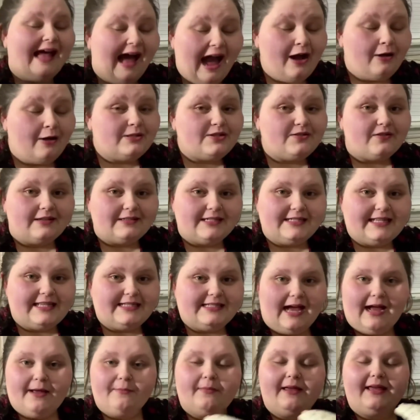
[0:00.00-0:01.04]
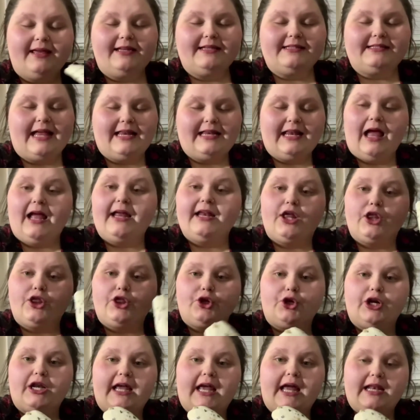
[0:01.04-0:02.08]
I almost forgot to say the time. It is
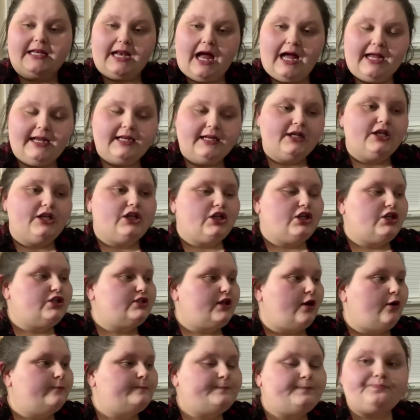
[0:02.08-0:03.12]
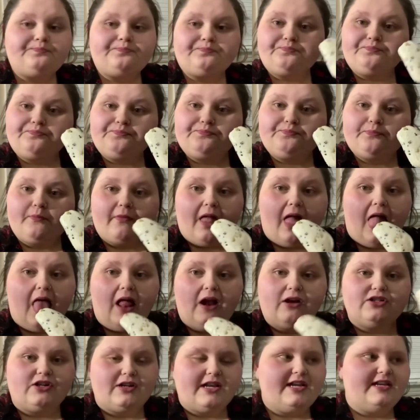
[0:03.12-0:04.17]
9.39. So, I
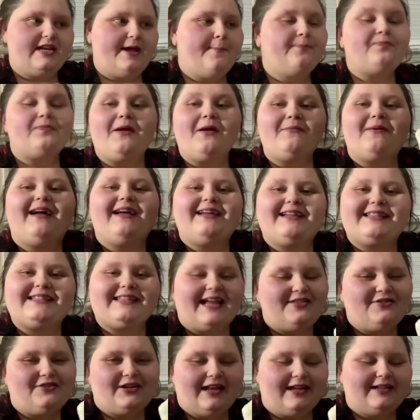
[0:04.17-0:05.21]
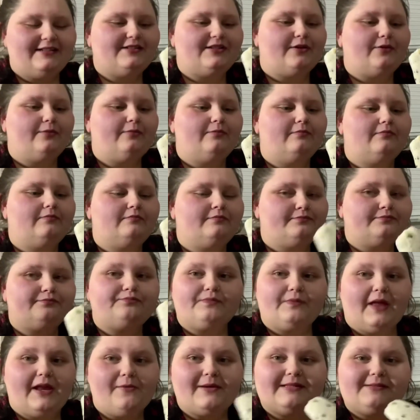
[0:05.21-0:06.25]
already started eating it, but it's 9.39. So,
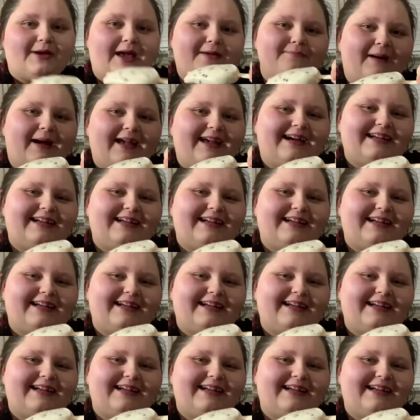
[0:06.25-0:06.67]
Anyways, okay, bye